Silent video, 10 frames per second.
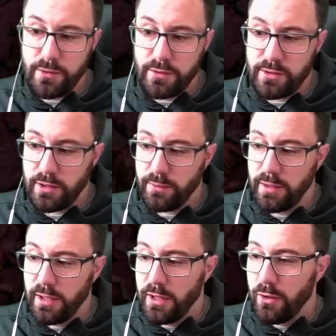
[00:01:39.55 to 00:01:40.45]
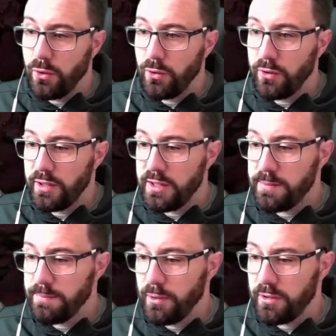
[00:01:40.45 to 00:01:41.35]
So all of
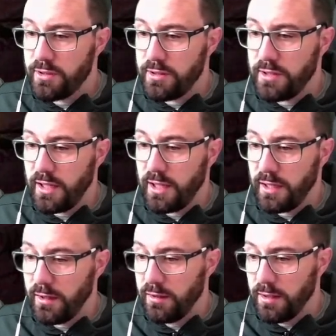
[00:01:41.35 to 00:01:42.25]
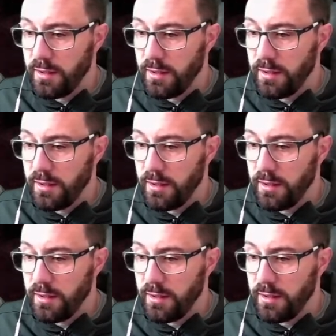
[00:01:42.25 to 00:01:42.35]
these monsters that you kill,